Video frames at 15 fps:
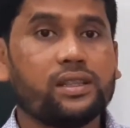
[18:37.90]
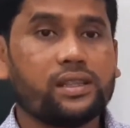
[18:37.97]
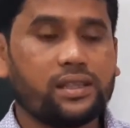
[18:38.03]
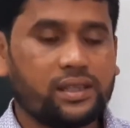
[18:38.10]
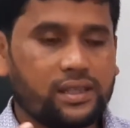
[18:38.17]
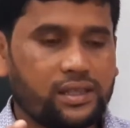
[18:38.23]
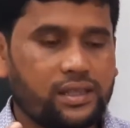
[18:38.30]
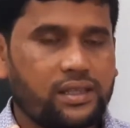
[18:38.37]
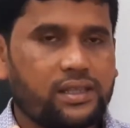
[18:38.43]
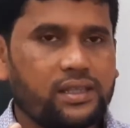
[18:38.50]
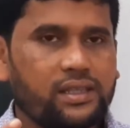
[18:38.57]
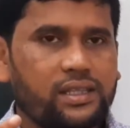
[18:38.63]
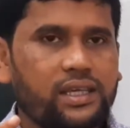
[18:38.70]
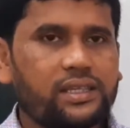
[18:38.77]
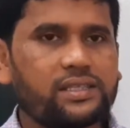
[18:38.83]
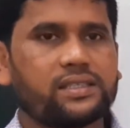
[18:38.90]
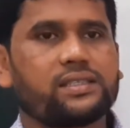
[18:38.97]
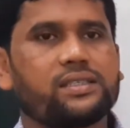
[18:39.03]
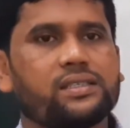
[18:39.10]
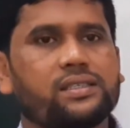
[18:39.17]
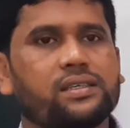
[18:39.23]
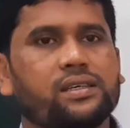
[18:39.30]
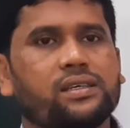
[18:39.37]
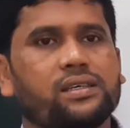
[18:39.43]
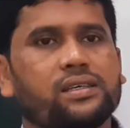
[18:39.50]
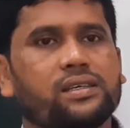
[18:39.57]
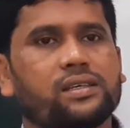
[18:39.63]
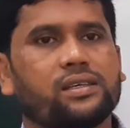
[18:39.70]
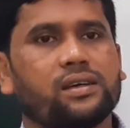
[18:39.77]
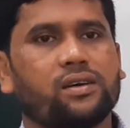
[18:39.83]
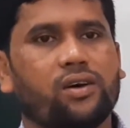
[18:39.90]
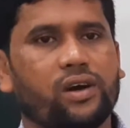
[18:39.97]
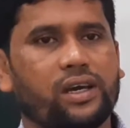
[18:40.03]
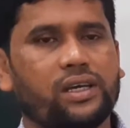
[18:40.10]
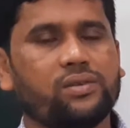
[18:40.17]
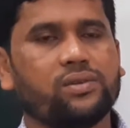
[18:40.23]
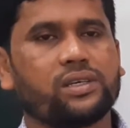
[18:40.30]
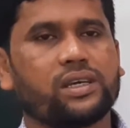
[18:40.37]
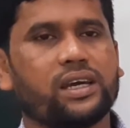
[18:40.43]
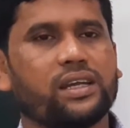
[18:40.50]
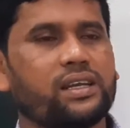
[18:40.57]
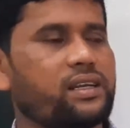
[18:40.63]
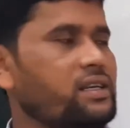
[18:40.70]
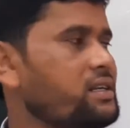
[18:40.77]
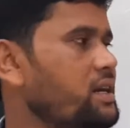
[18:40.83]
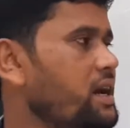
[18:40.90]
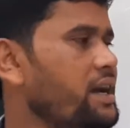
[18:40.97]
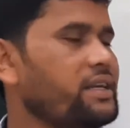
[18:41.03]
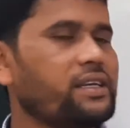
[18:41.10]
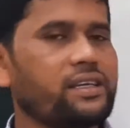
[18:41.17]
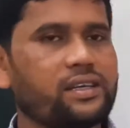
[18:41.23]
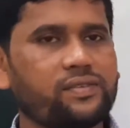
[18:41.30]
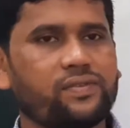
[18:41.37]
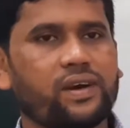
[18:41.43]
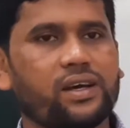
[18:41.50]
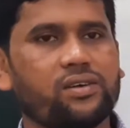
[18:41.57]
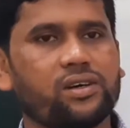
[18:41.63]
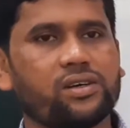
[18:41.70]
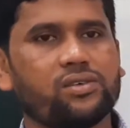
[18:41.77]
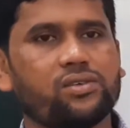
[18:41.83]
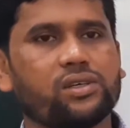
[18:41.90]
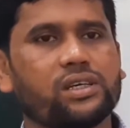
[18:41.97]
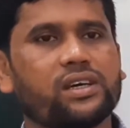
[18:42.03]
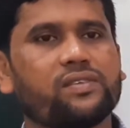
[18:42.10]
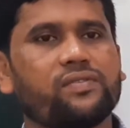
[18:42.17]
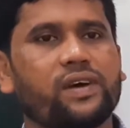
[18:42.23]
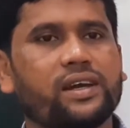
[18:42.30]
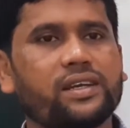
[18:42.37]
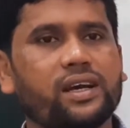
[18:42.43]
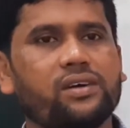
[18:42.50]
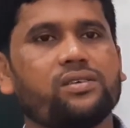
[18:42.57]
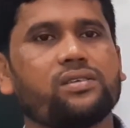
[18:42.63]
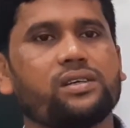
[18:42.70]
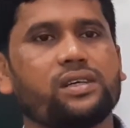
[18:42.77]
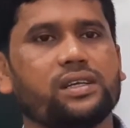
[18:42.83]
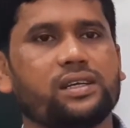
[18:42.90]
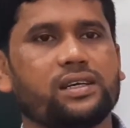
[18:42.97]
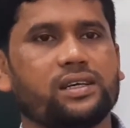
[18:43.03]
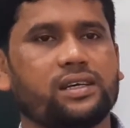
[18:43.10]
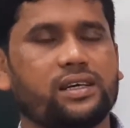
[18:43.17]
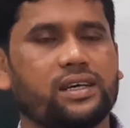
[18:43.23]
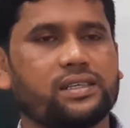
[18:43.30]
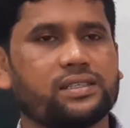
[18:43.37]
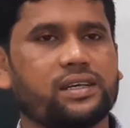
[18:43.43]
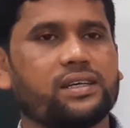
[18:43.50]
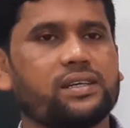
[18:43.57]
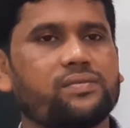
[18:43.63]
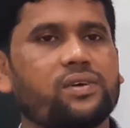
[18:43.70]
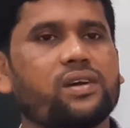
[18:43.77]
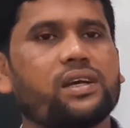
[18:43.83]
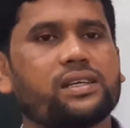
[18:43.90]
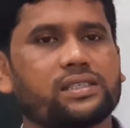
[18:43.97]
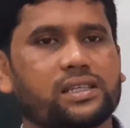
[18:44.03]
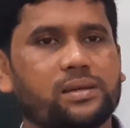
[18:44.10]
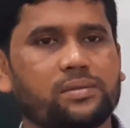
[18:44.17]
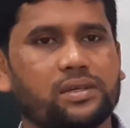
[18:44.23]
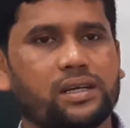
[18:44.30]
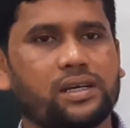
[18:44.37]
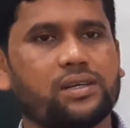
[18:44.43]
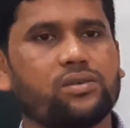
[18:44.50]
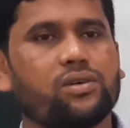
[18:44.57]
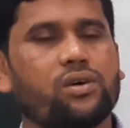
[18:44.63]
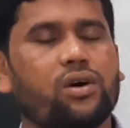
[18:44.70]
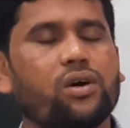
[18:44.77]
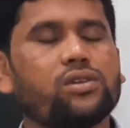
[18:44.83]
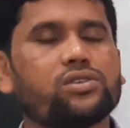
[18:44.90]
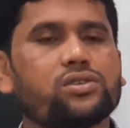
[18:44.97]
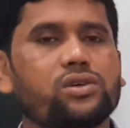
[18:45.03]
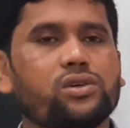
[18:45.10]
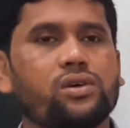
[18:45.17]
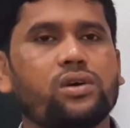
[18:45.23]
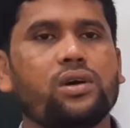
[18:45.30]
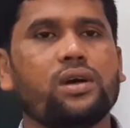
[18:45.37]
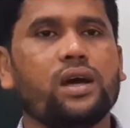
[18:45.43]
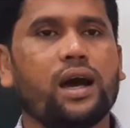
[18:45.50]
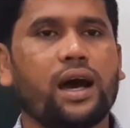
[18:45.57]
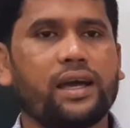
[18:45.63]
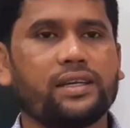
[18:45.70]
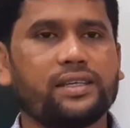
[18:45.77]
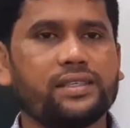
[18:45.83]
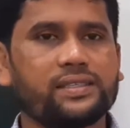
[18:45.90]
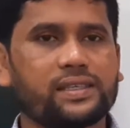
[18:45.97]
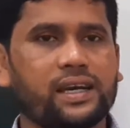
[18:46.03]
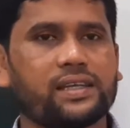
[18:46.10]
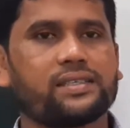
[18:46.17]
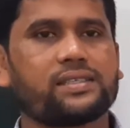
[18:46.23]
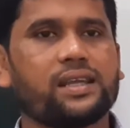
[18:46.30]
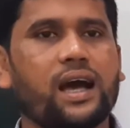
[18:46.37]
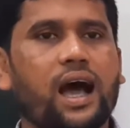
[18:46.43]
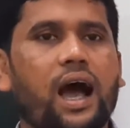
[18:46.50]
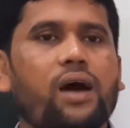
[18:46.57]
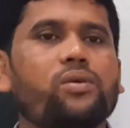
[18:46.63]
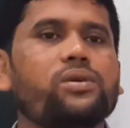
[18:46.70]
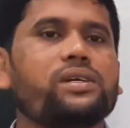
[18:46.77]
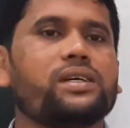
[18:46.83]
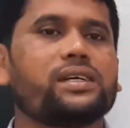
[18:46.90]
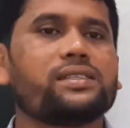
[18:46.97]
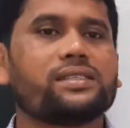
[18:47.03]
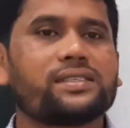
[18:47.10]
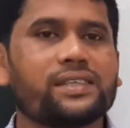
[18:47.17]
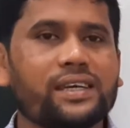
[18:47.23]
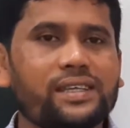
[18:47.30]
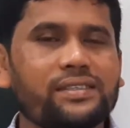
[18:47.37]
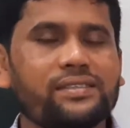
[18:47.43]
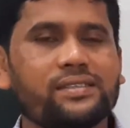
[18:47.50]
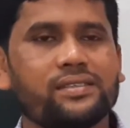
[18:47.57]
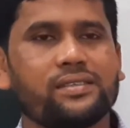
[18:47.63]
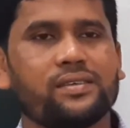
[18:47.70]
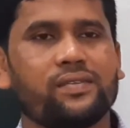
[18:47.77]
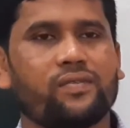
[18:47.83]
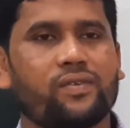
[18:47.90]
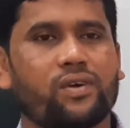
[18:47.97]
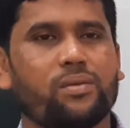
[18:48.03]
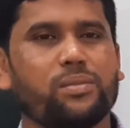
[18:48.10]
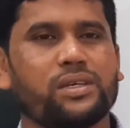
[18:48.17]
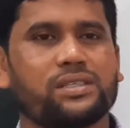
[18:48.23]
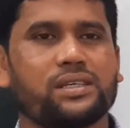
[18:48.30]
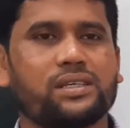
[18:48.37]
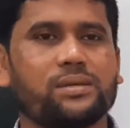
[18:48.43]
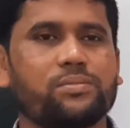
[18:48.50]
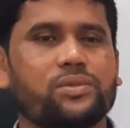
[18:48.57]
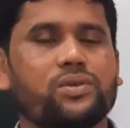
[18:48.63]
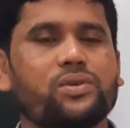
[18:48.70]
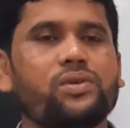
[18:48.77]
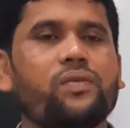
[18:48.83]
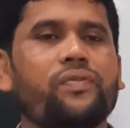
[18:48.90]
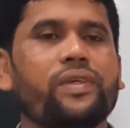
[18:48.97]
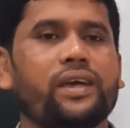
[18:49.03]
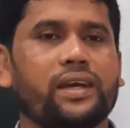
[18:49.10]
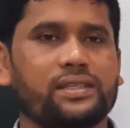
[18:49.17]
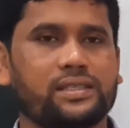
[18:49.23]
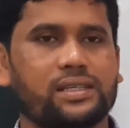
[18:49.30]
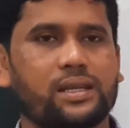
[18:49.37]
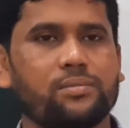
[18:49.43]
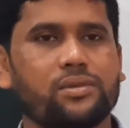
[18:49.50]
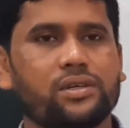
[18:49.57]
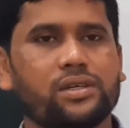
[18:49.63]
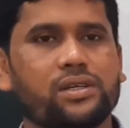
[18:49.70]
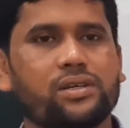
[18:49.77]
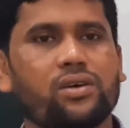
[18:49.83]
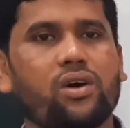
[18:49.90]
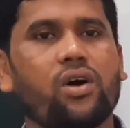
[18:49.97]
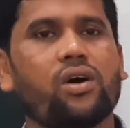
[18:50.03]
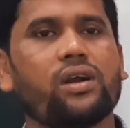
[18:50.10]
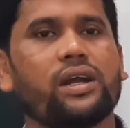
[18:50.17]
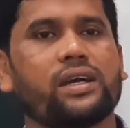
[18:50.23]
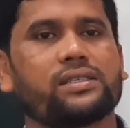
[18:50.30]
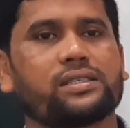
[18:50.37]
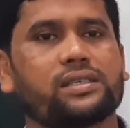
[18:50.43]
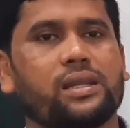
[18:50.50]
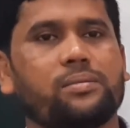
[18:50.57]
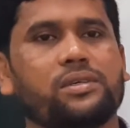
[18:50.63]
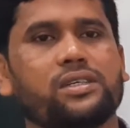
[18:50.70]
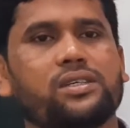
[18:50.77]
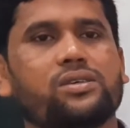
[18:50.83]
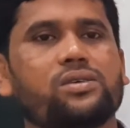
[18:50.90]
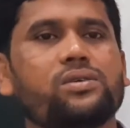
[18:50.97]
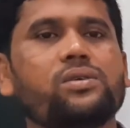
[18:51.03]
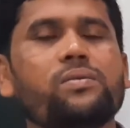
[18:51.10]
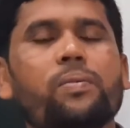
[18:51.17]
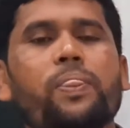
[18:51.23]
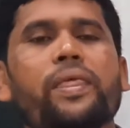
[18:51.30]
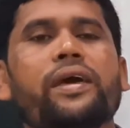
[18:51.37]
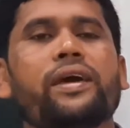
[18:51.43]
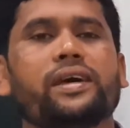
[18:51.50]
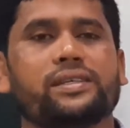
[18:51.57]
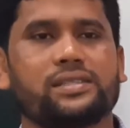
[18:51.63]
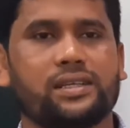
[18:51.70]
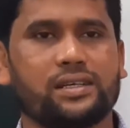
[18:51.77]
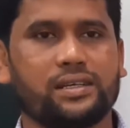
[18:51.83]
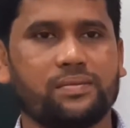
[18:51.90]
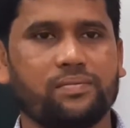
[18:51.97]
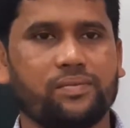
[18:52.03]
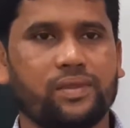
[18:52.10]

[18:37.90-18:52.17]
this way we can identify, or we can find out assertive or exclamatory. And also I discussed how we can change from assertive to exclamatory, or exclamatory to assertive.